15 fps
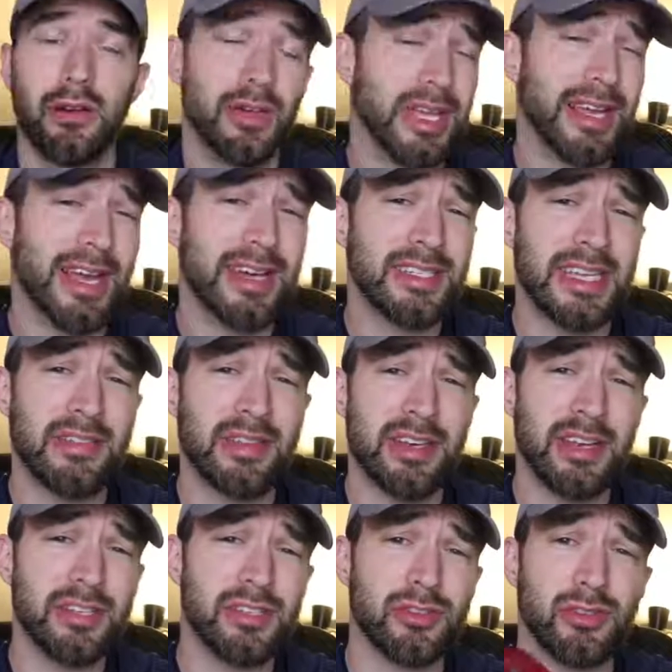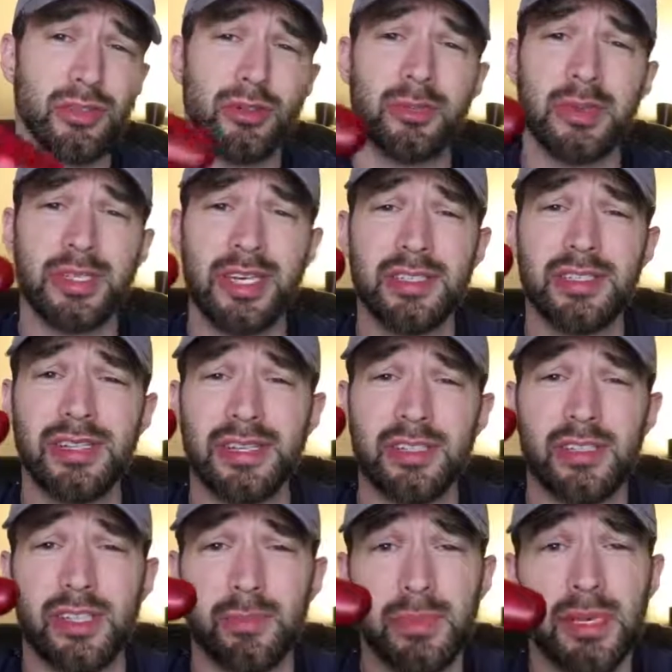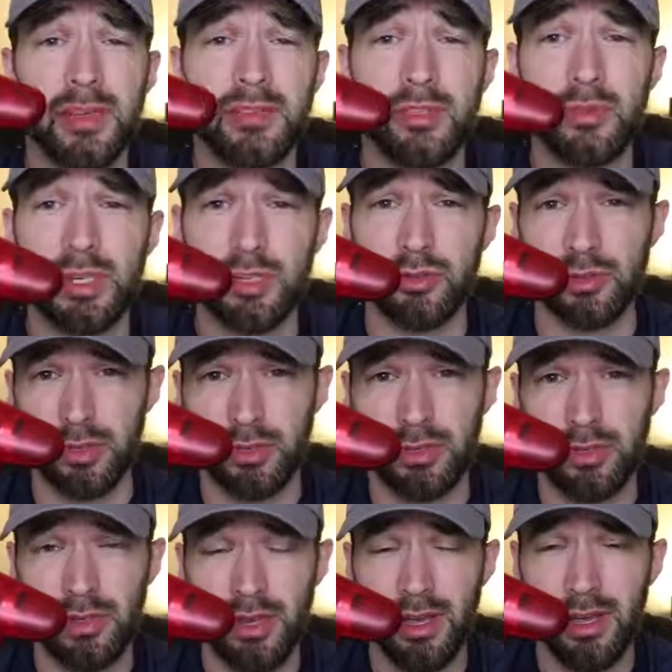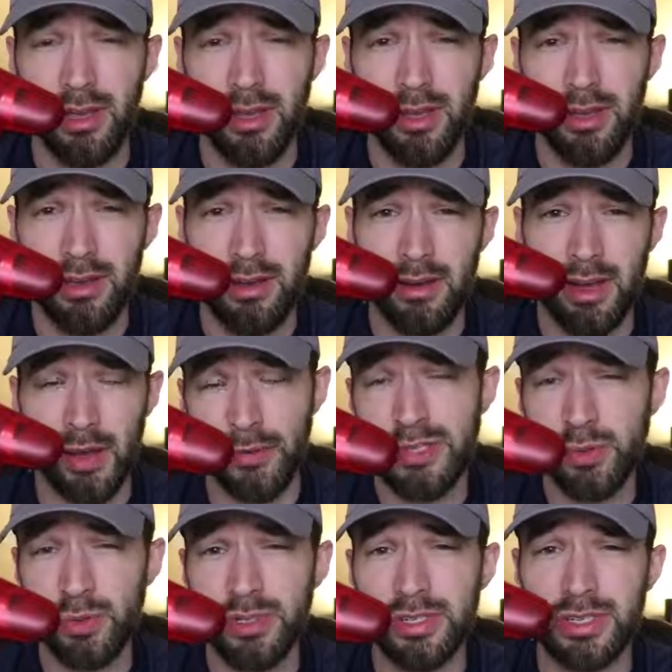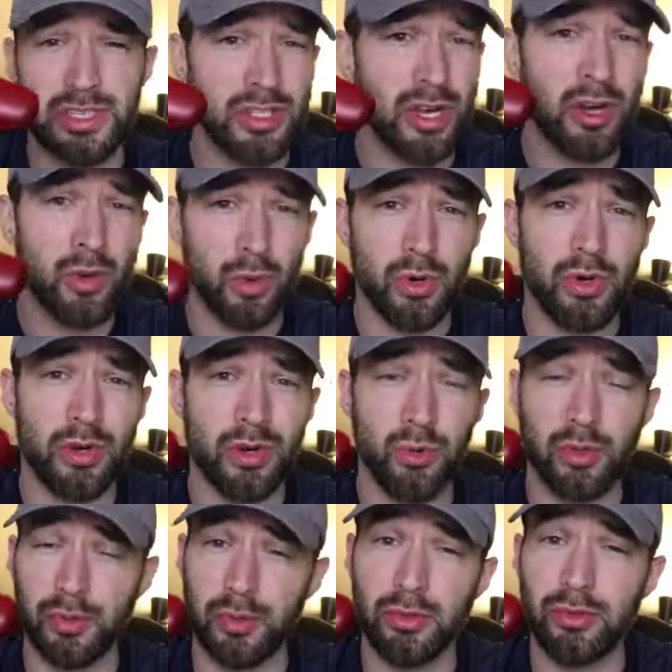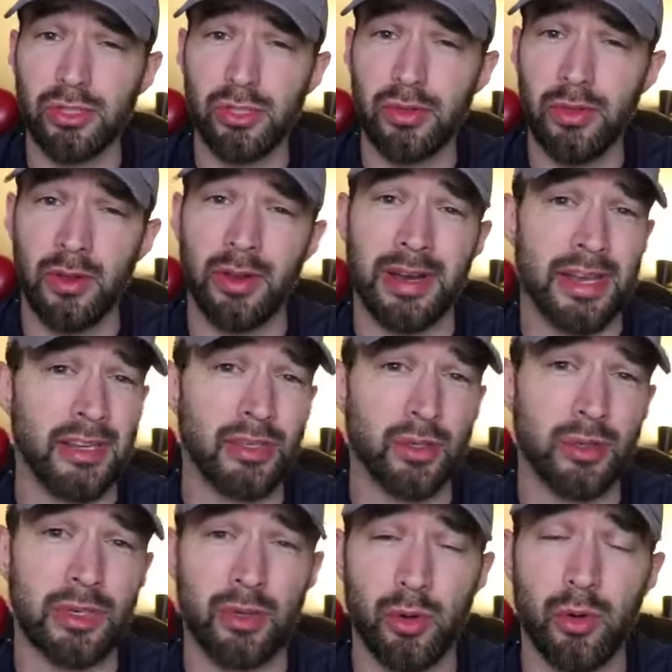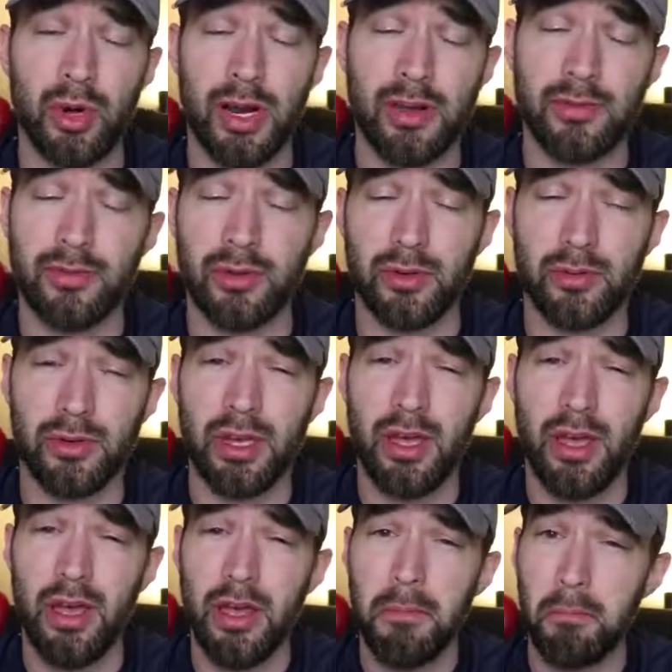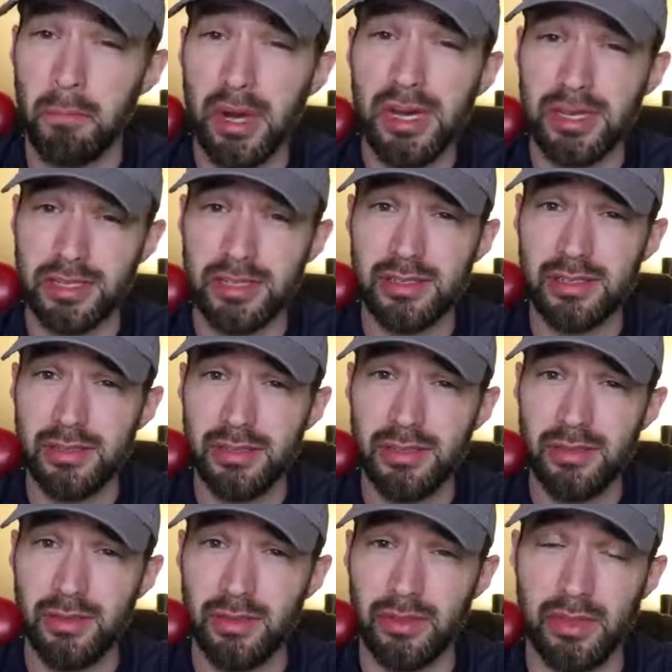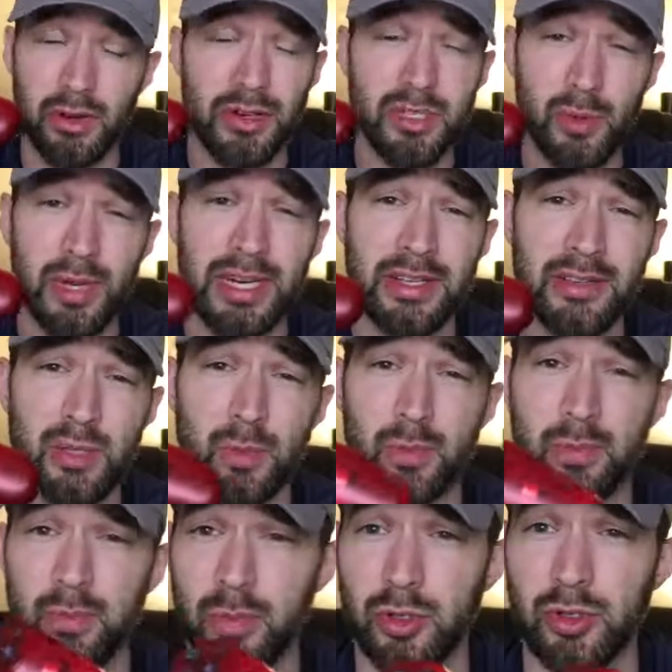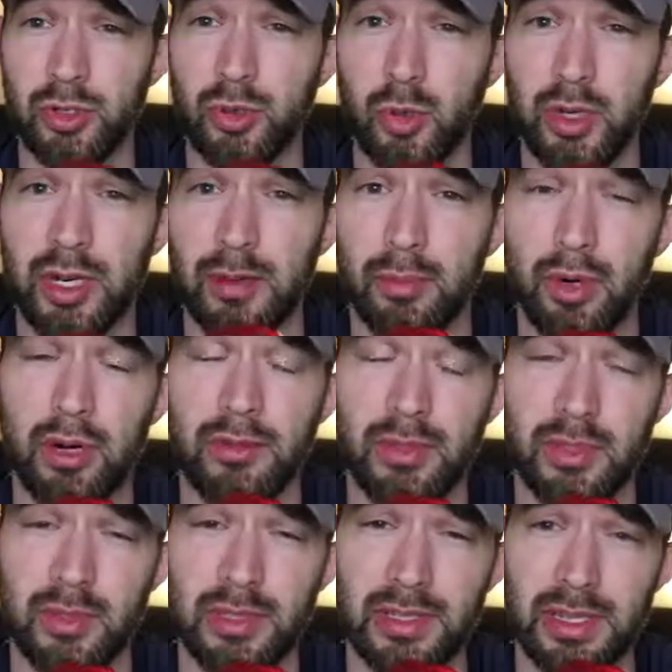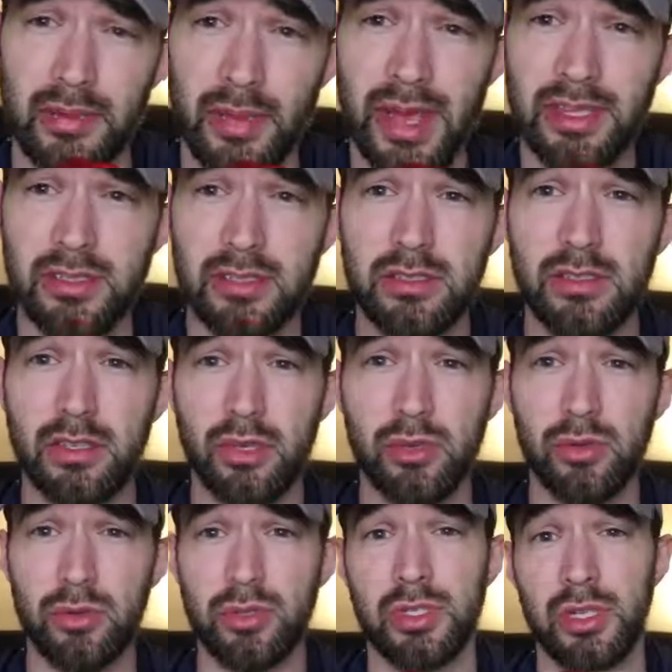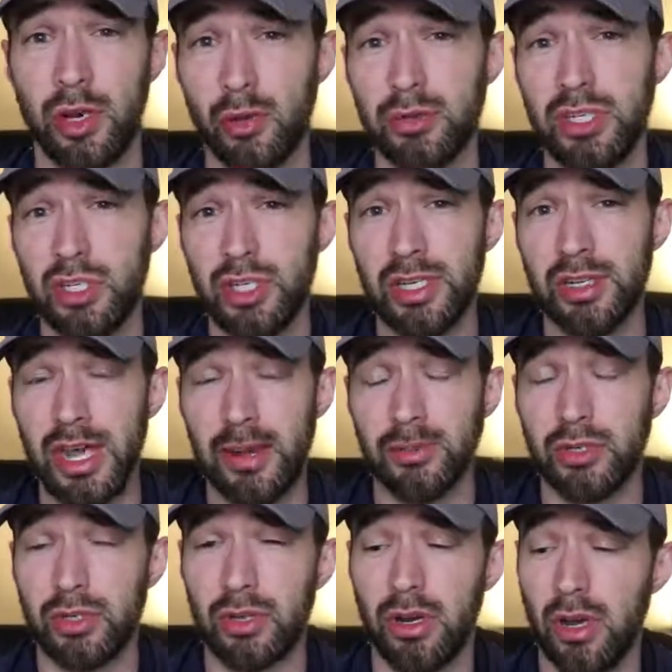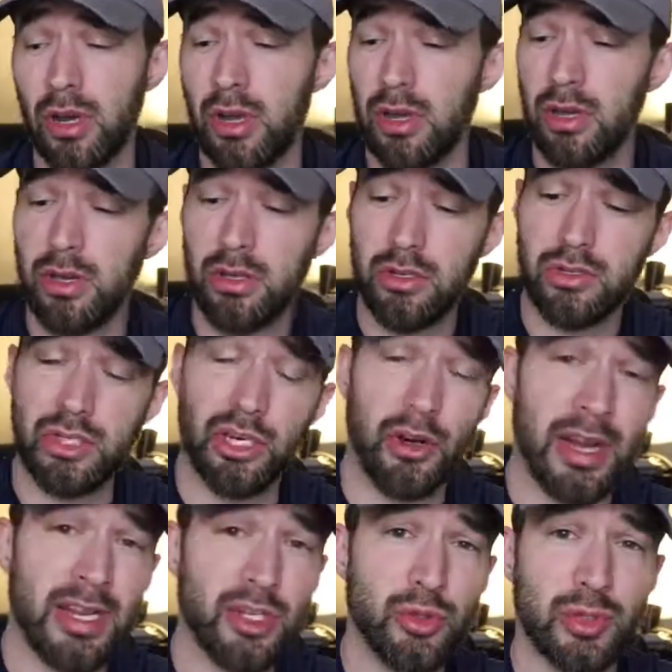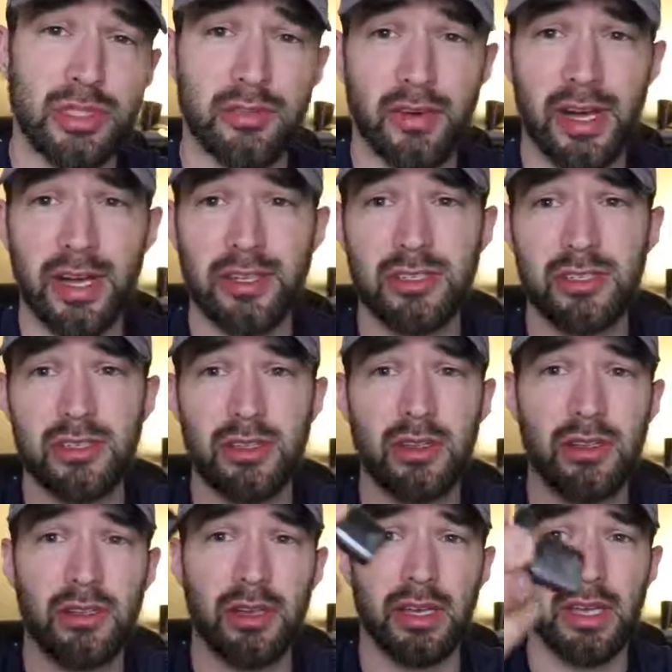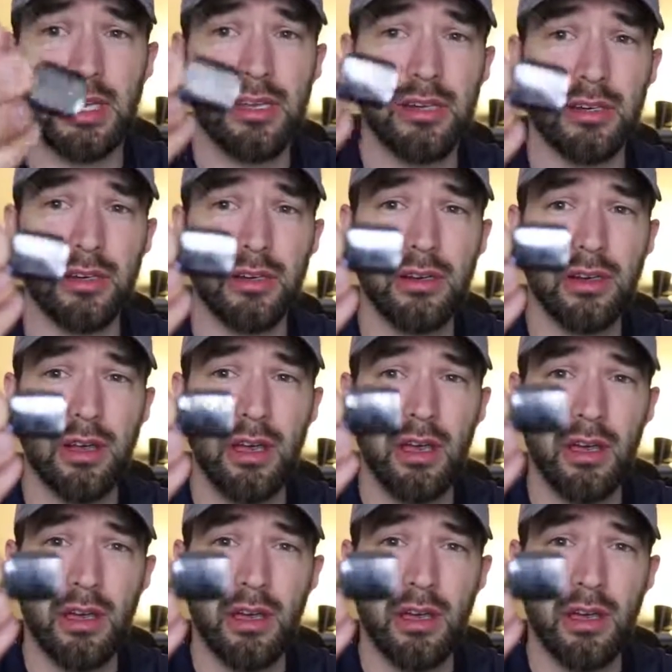Okay guys, and the next controller I'm going to be testing is the PS3 controller. Now this one does not work with Bluetooth on Android or iPhone, but there is a way to get this controller working perfectly, and that's to use an OTG adapter to your Android device, like here,